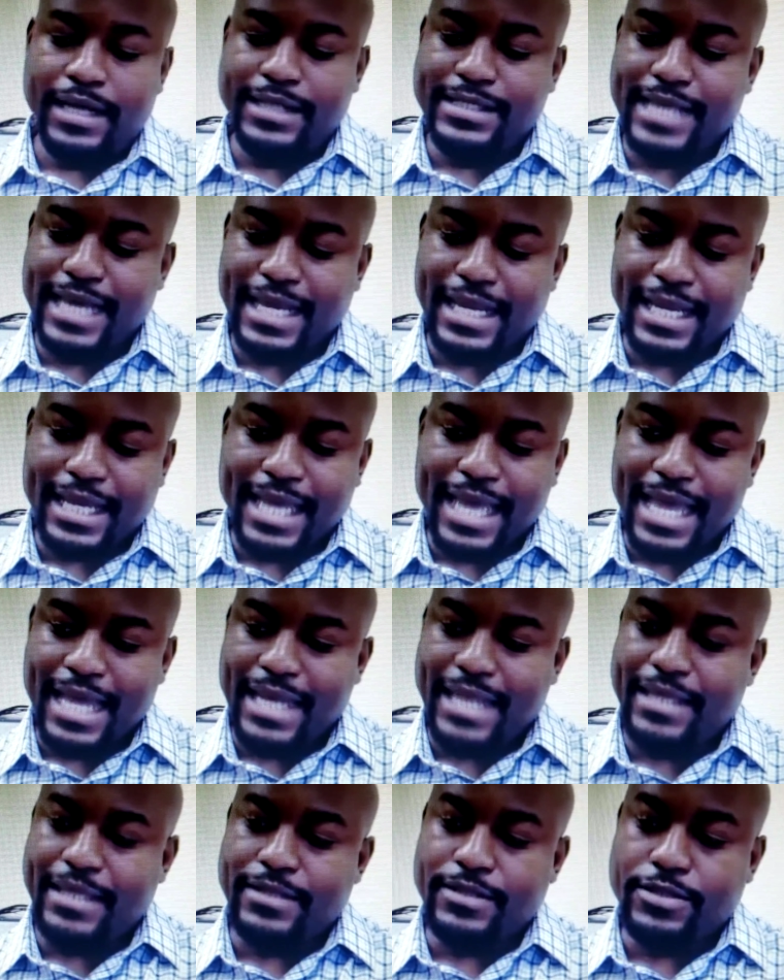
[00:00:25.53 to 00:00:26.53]

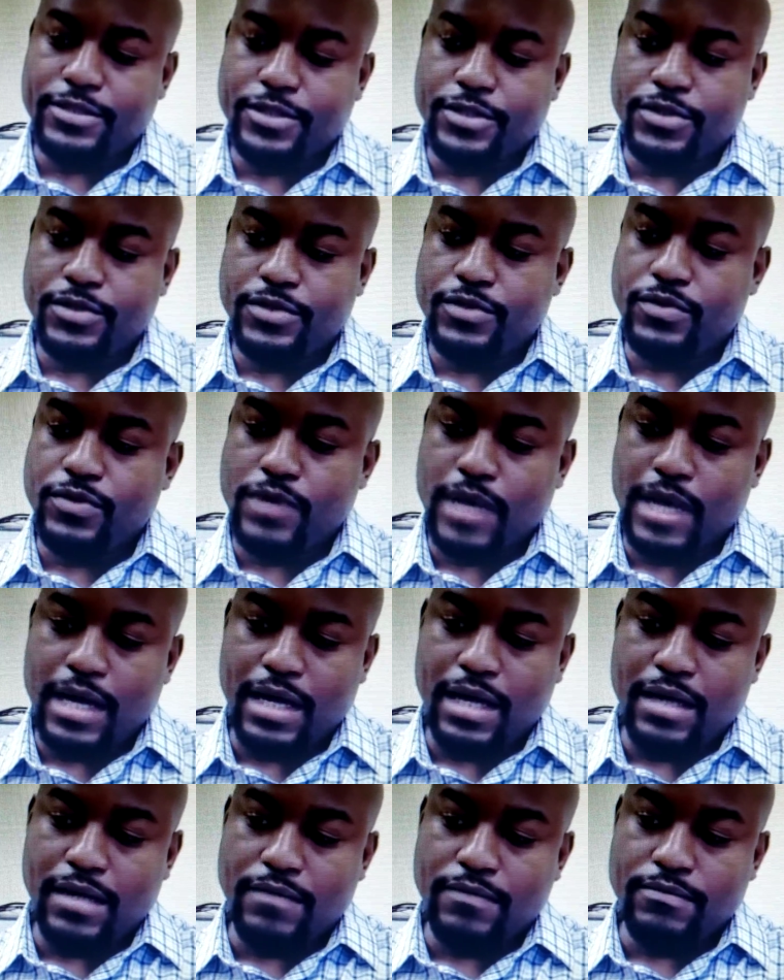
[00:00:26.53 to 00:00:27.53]
dedicated to
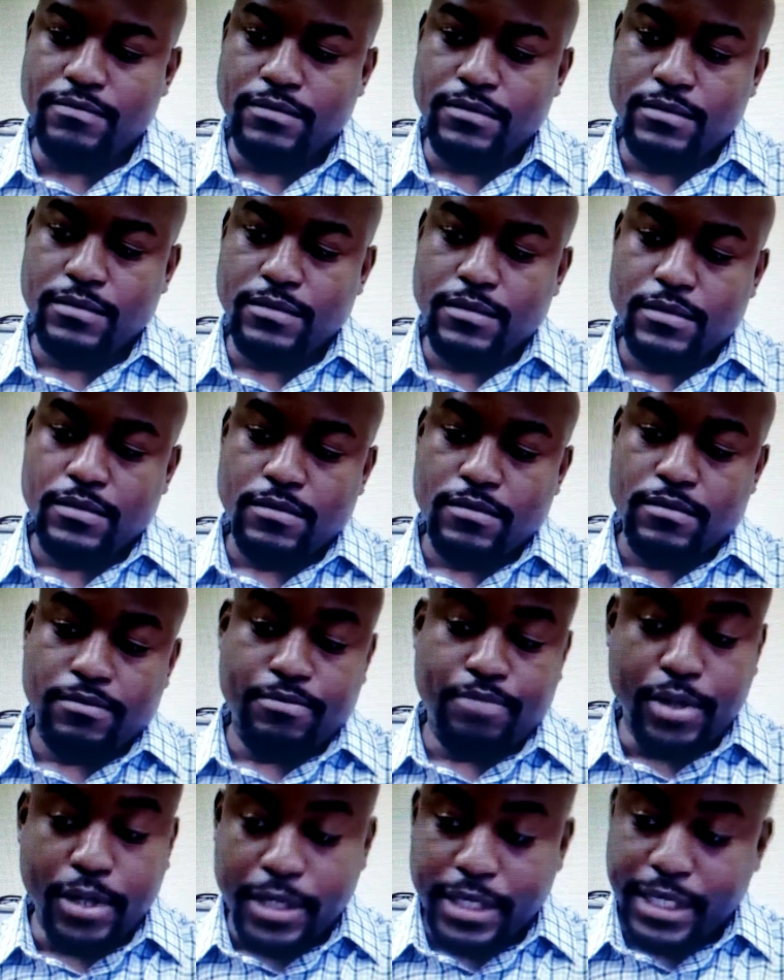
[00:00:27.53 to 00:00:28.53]

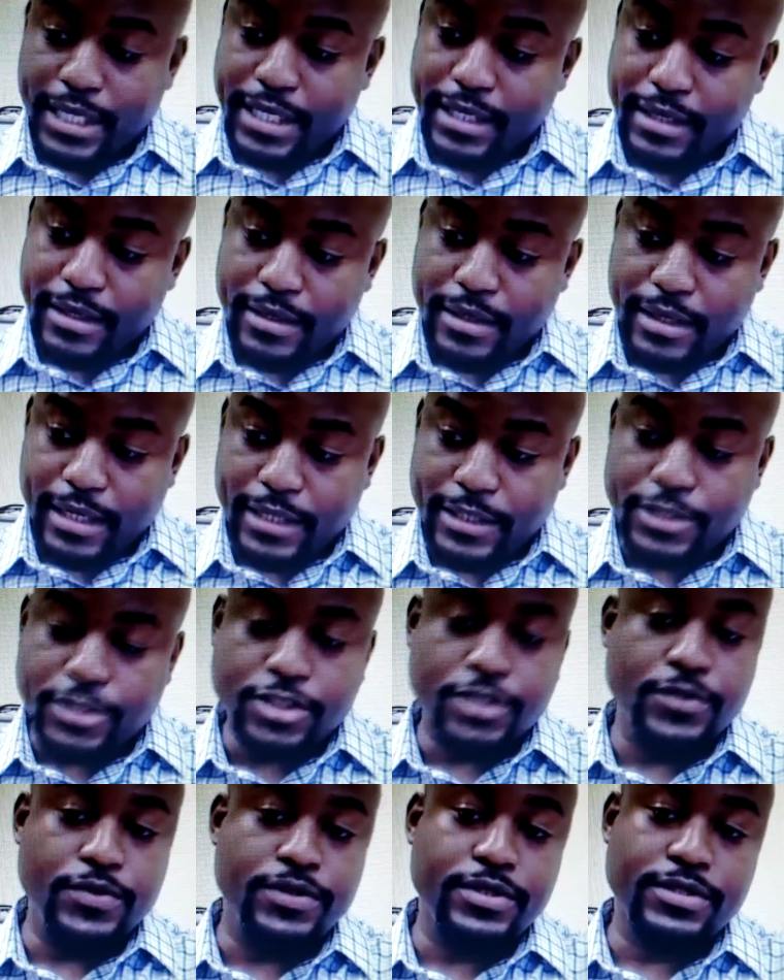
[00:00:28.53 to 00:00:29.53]
putting uh,
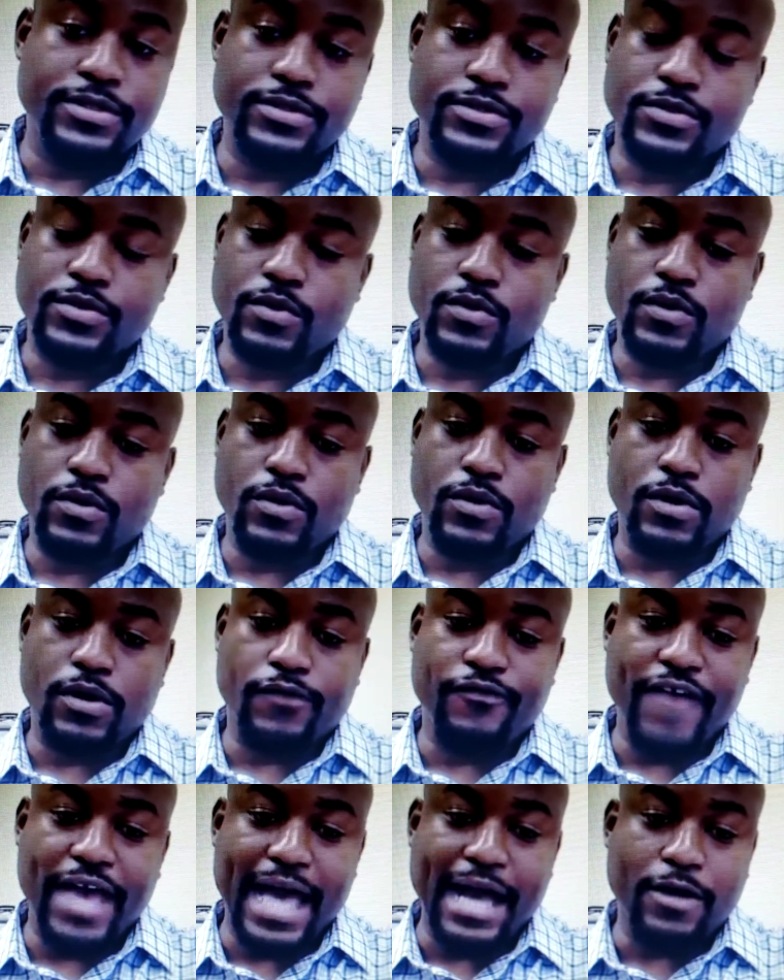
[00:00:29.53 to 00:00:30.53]
students or
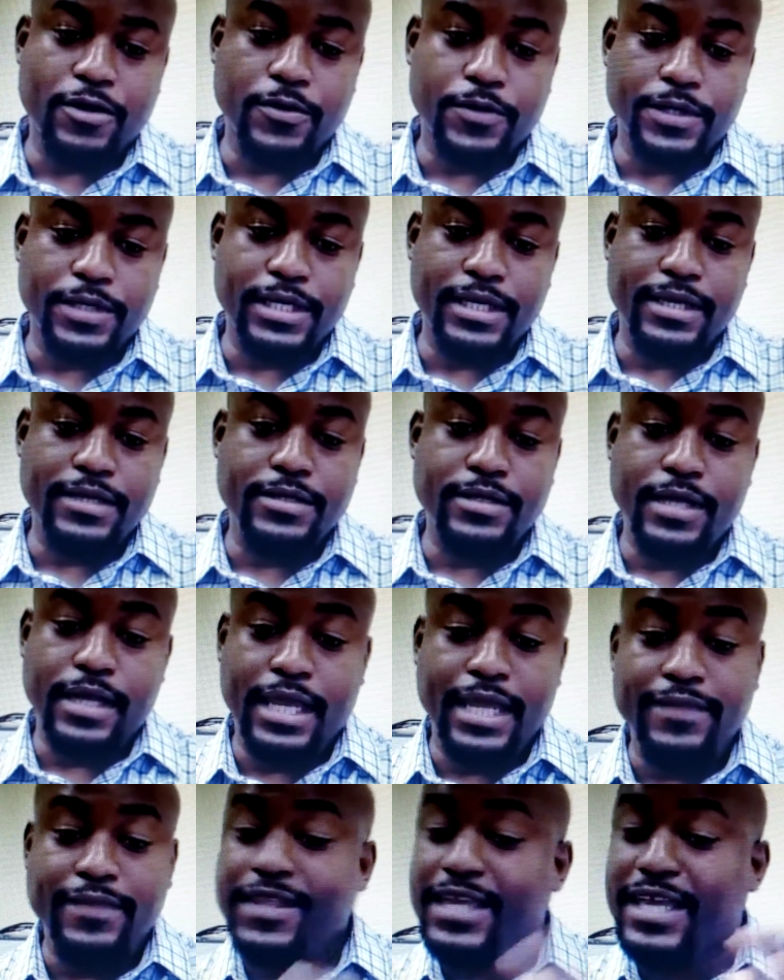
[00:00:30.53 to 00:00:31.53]
faculty
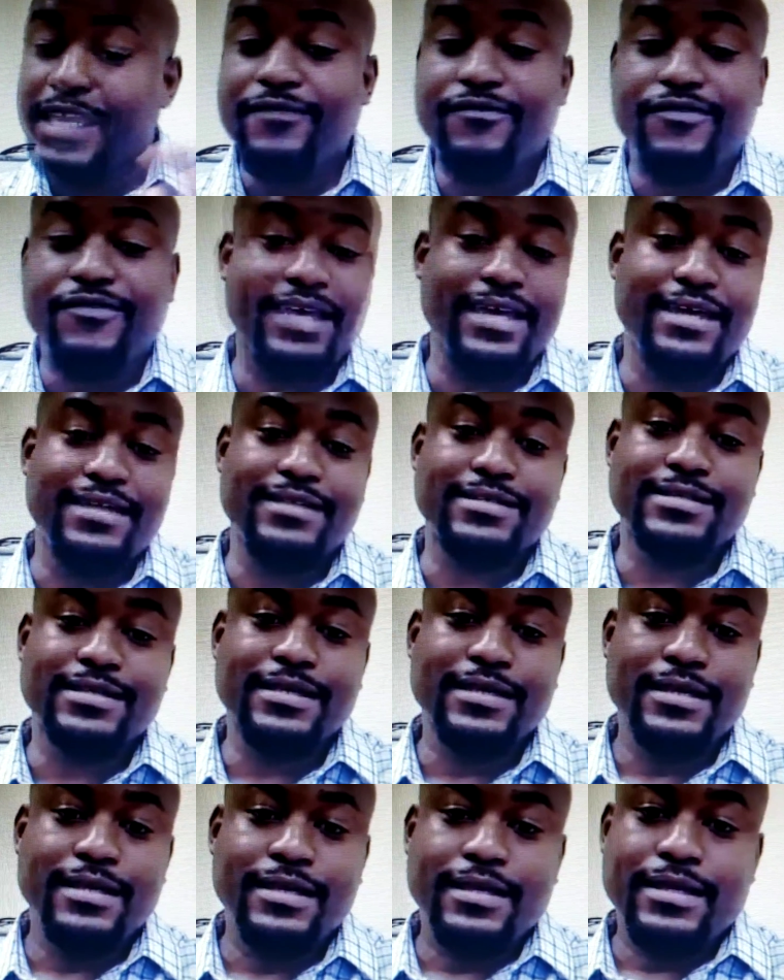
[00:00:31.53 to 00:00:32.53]
in the event
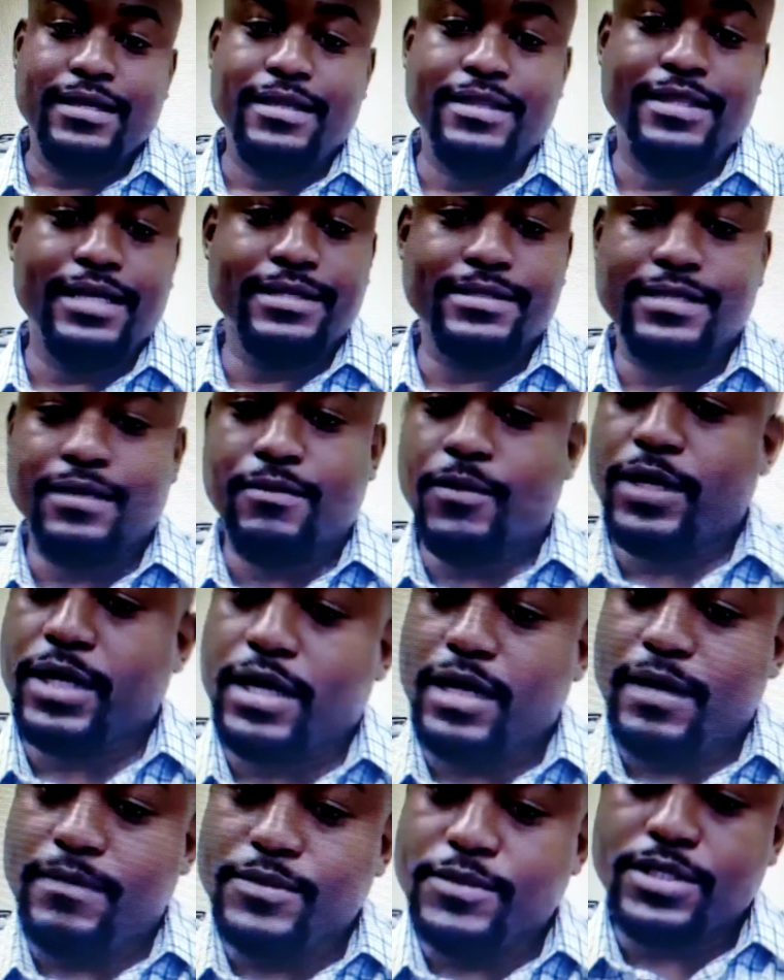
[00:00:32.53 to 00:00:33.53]
that someone
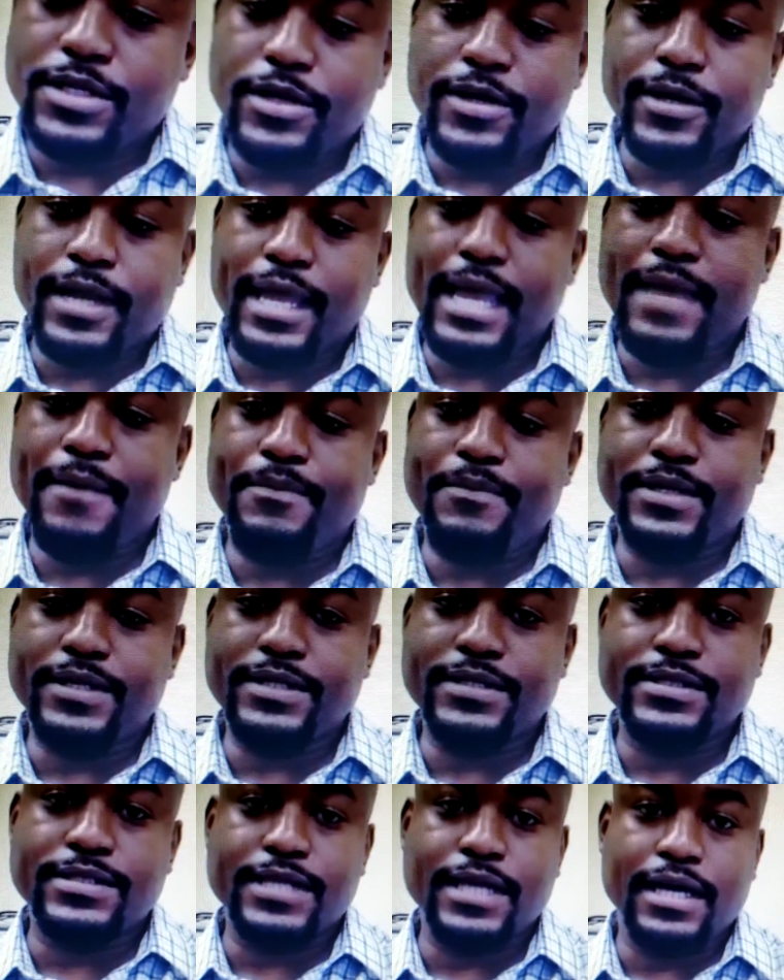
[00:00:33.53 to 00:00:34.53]
comes to your
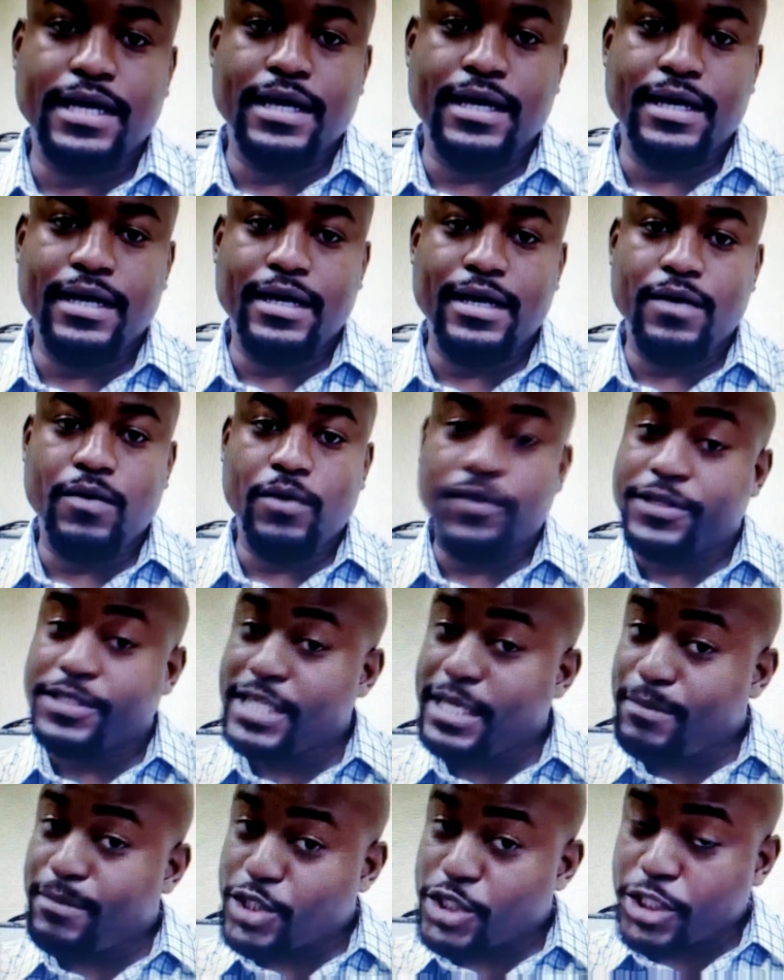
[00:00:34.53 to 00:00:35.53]
campus uh, with a
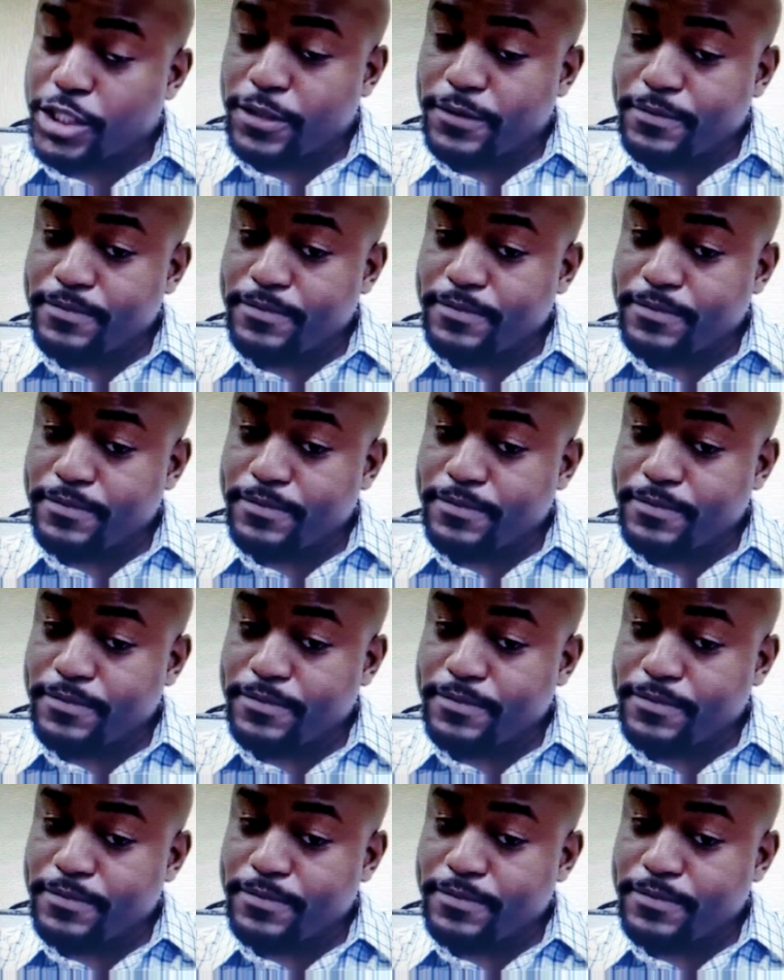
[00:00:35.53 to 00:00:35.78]
temperature,